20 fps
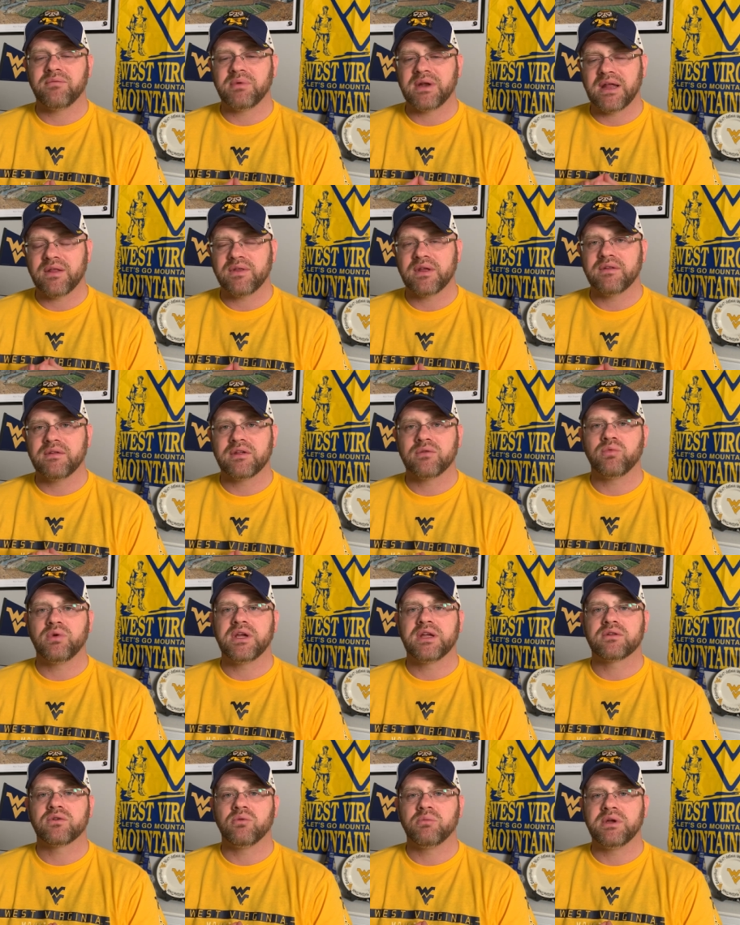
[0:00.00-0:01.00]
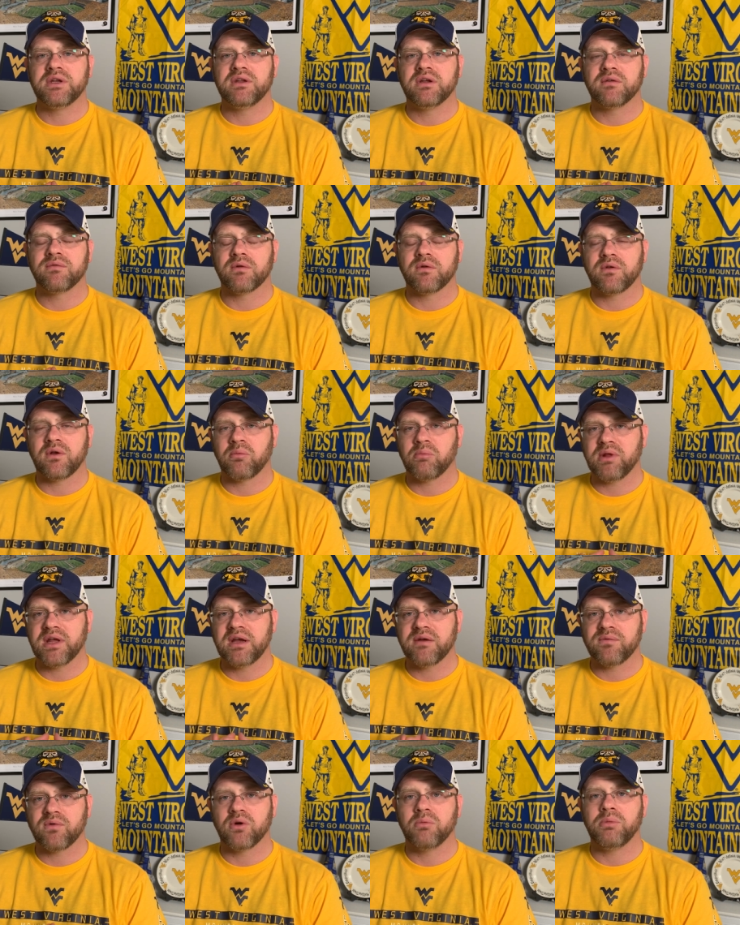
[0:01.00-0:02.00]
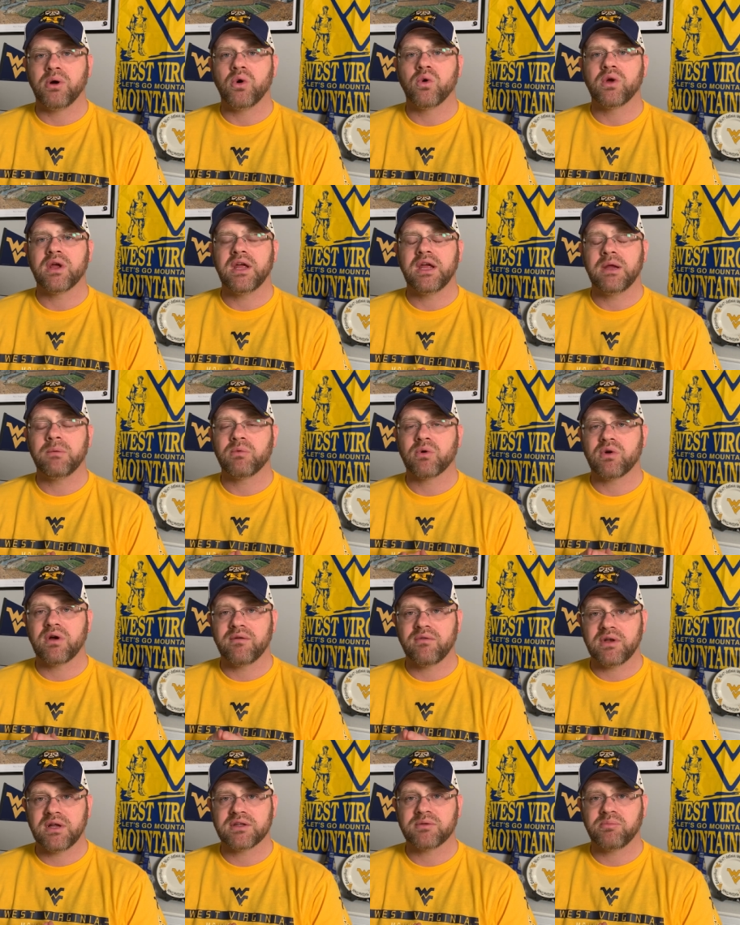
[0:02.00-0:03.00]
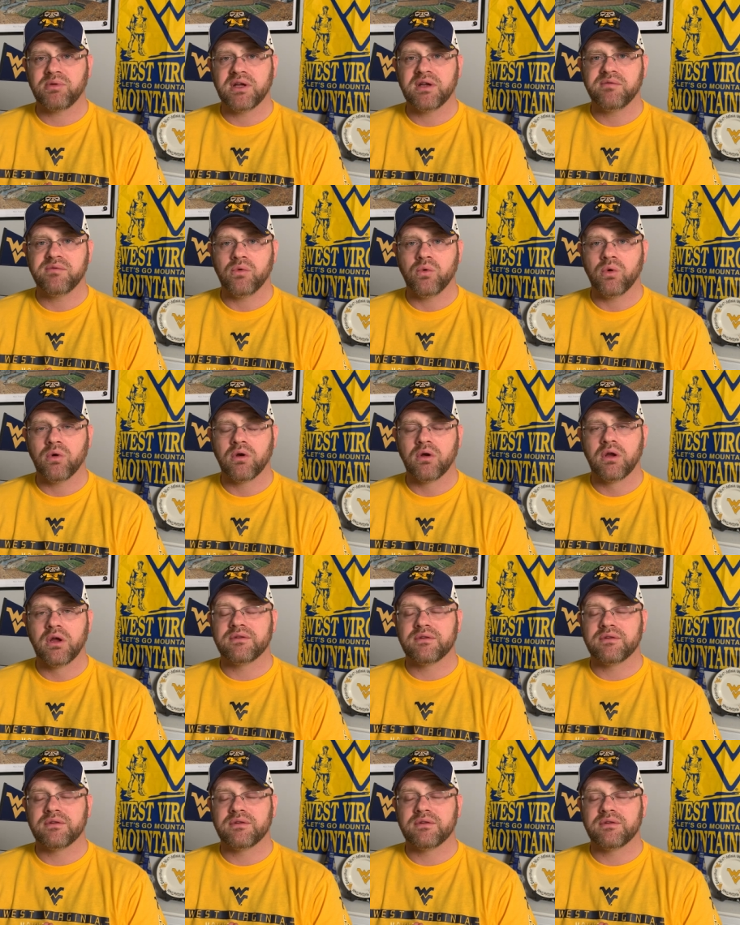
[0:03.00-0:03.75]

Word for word: But I think this week it's going to be different. They're playing for a bowl game. They're going to have a lot to play for.